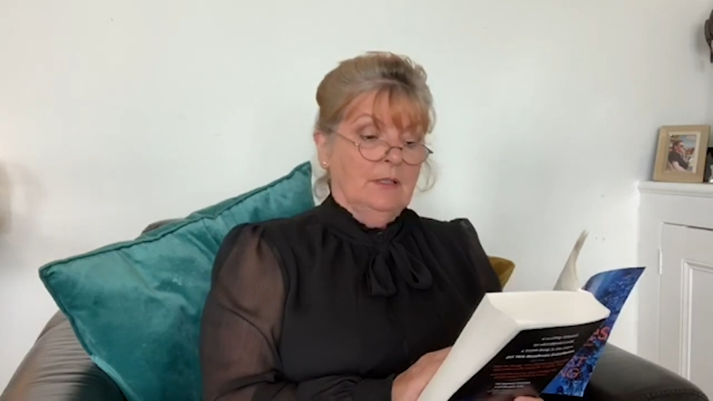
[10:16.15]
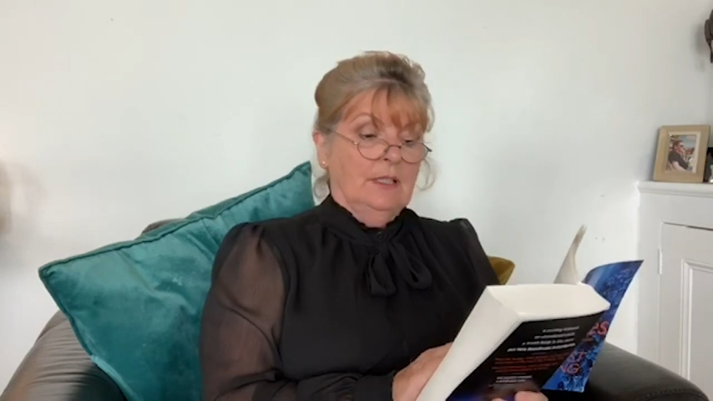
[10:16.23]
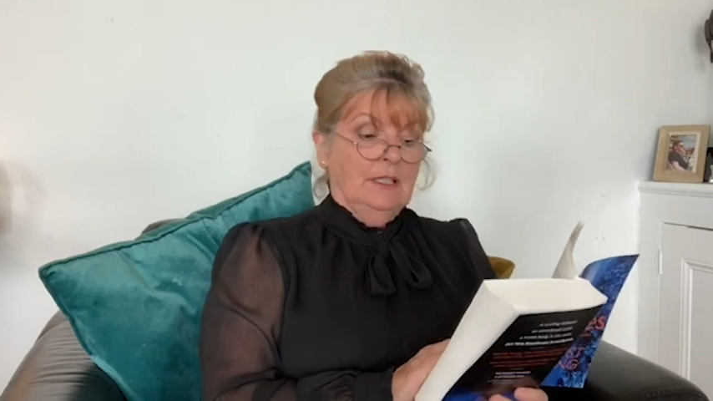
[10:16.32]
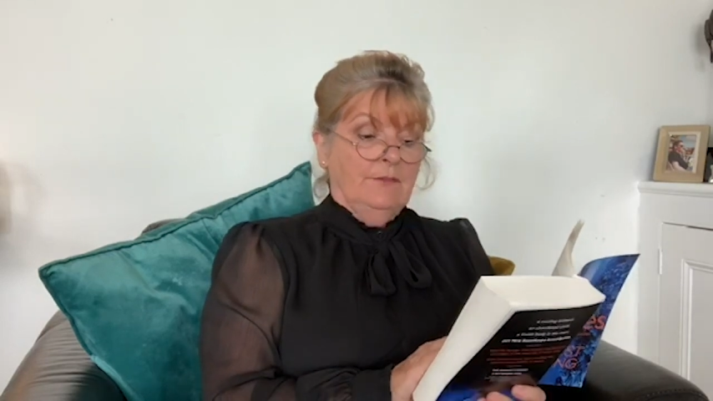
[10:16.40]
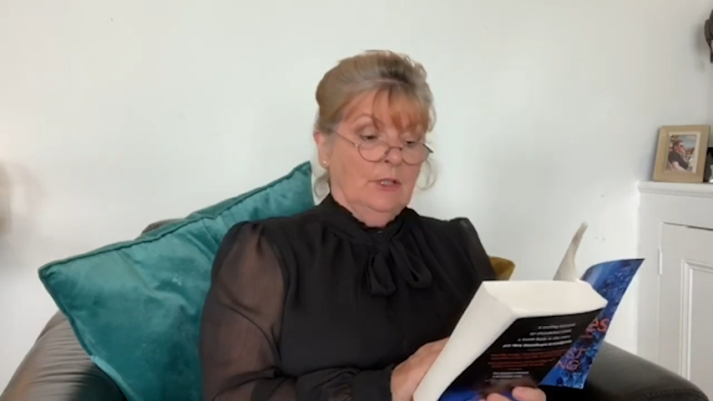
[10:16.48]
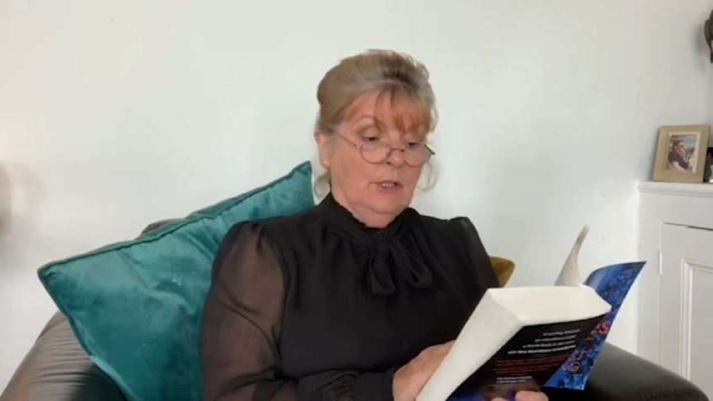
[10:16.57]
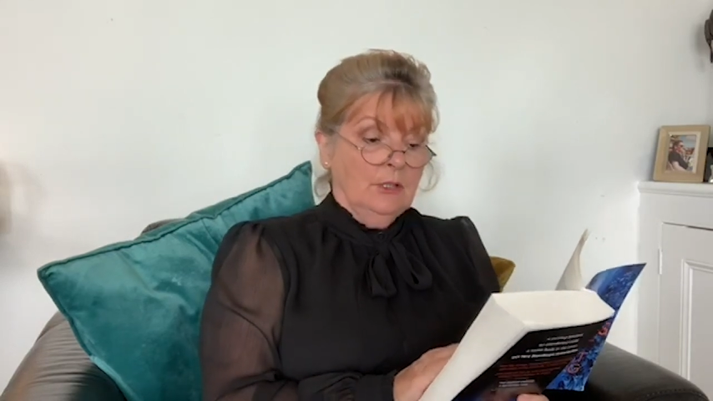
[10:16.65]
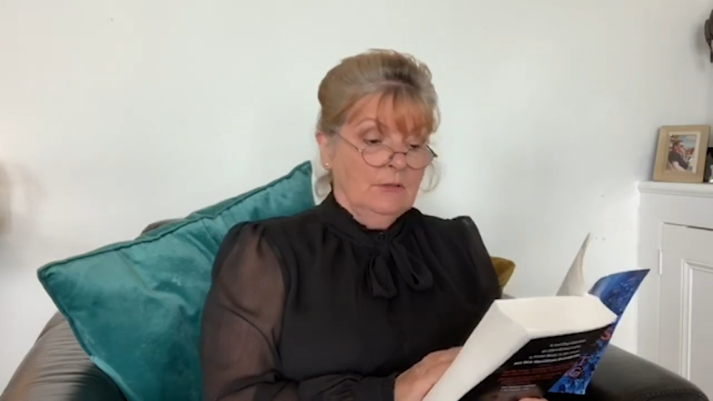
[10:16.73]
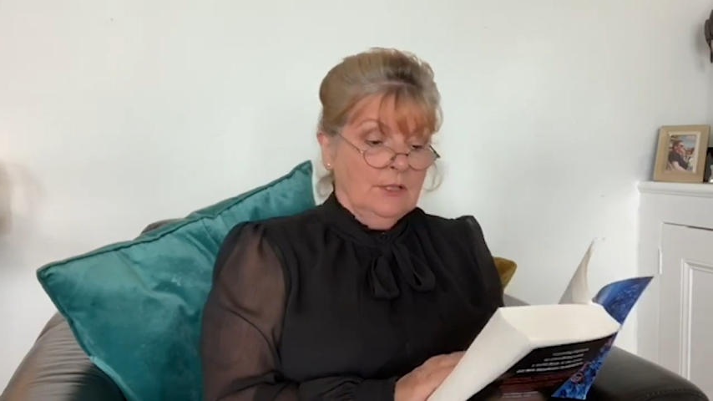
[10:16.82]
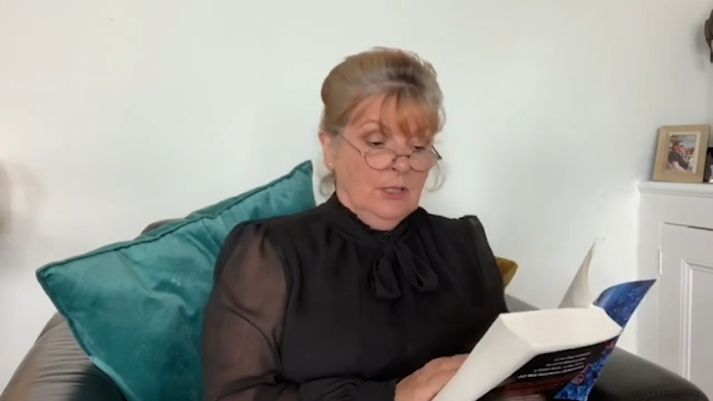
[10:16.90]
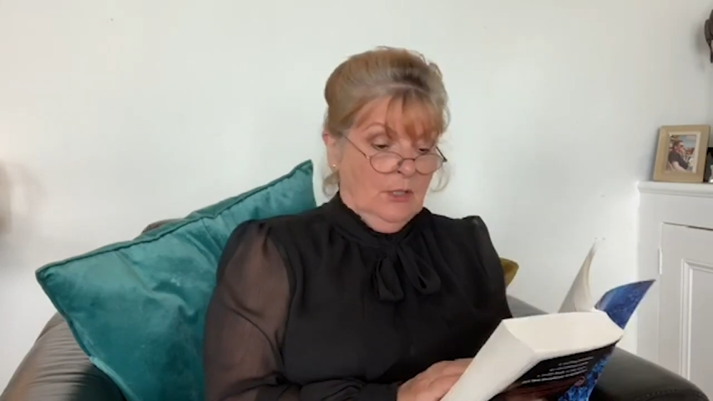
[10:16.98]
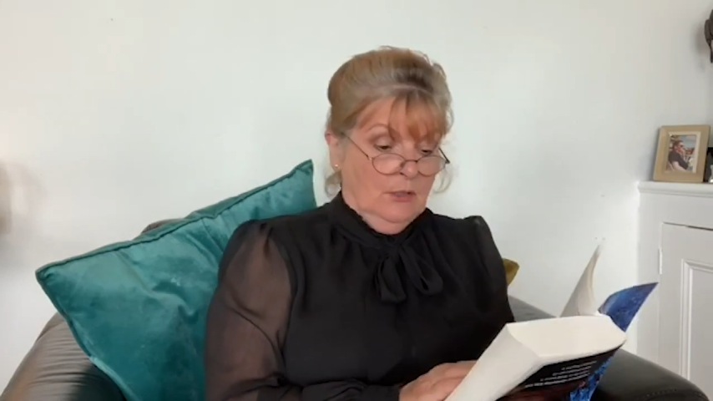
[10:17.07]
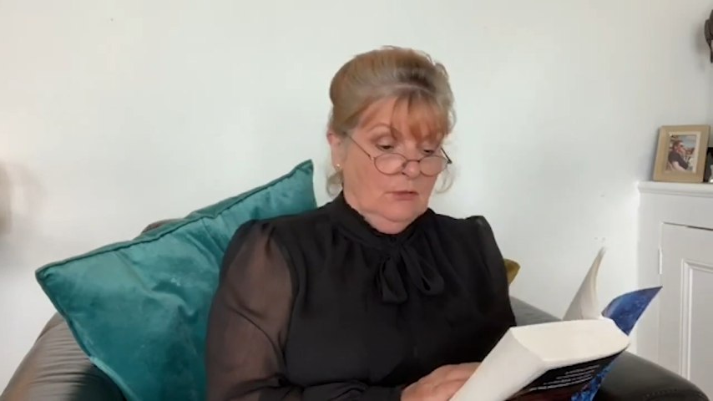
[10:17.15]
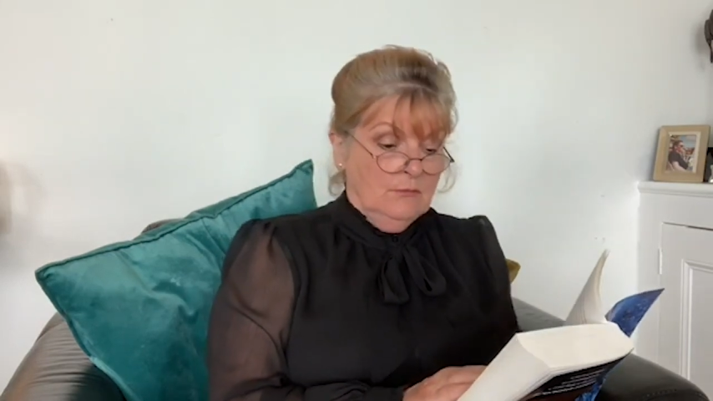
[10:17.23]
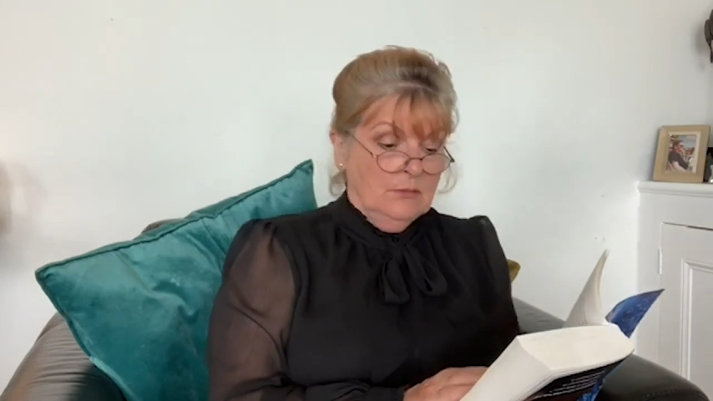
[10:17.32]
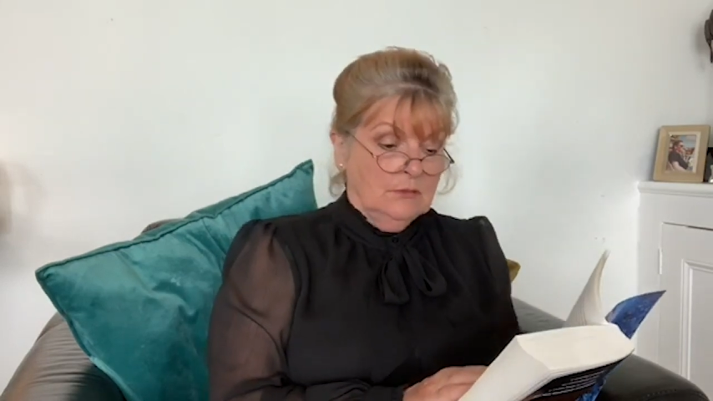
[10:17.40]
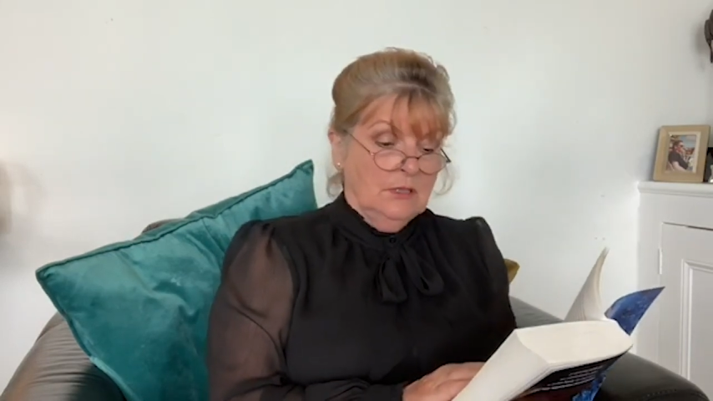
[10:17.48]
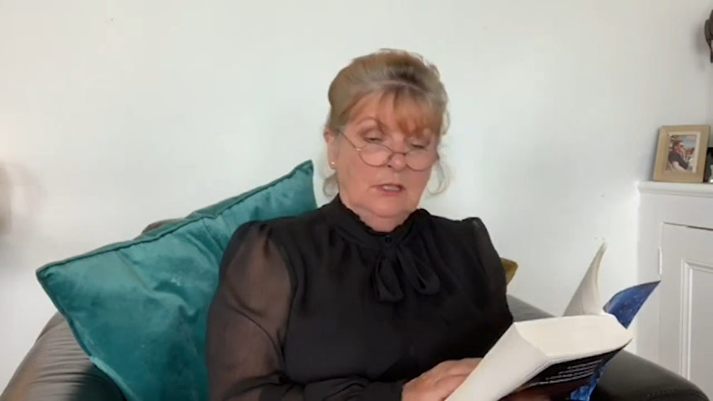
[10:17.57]
leaving her at
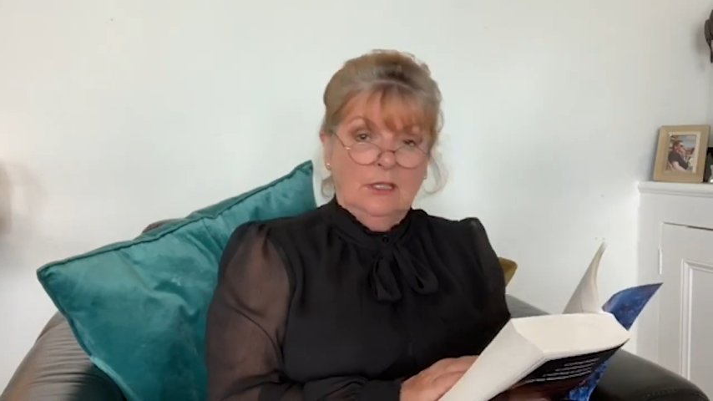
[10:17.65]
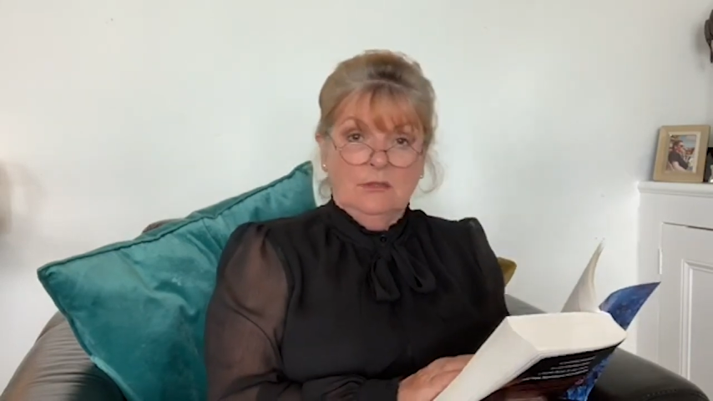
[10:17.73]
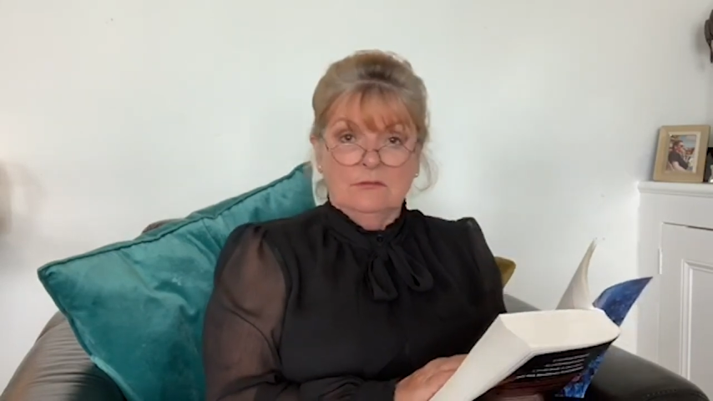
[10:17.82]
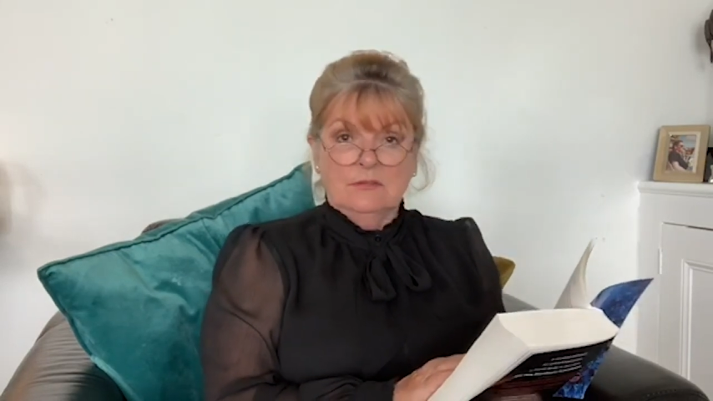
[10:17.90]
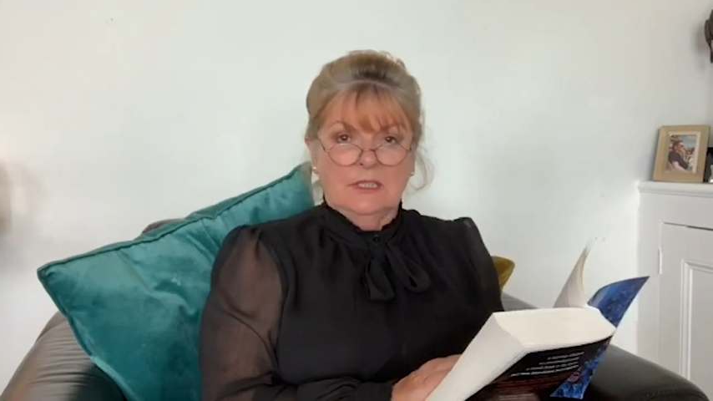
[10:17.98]
home alone,